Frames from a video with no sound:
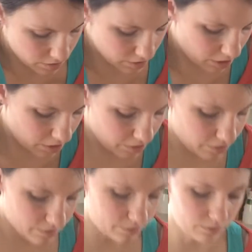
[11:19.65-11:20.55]

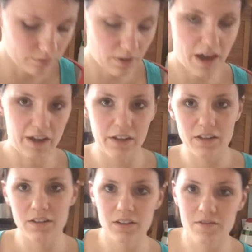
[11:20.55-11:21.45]
So I
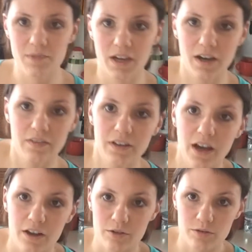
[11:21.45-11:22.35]
like to leave my
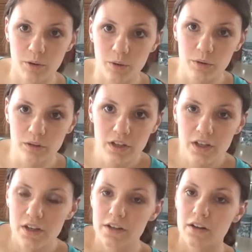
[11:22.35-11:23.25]
avocados whole
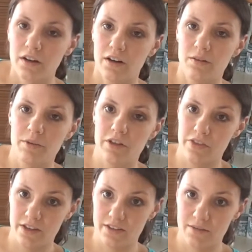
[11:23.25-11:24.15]

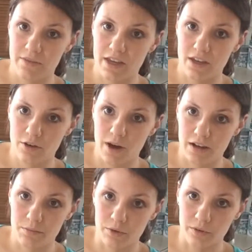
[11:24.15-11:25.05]
unless I'm making
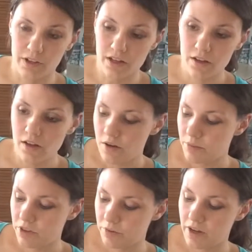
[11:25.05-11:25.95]
guacamole.
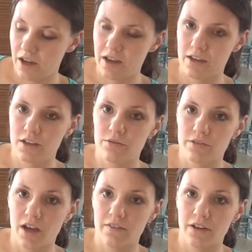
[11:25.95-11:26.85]
But the way I
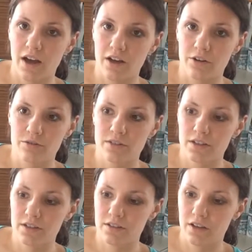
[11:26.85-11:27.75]
use avocados
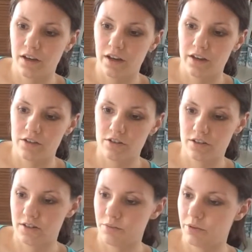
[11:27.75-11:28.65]
is I
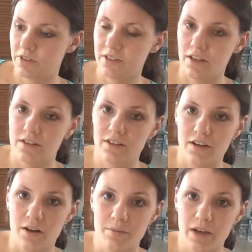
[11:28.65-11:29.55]
just will slice
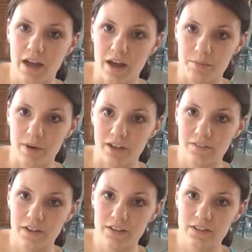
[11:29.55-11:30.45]
it up at
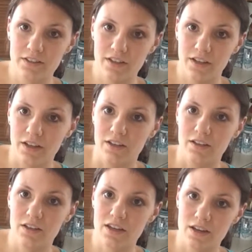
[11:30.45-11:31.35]
breakfast
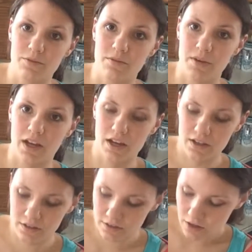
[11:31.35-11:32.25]
and eat it with my
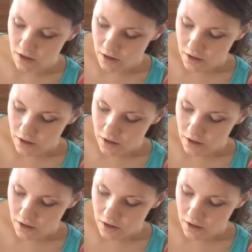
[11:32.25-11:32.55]
eggs.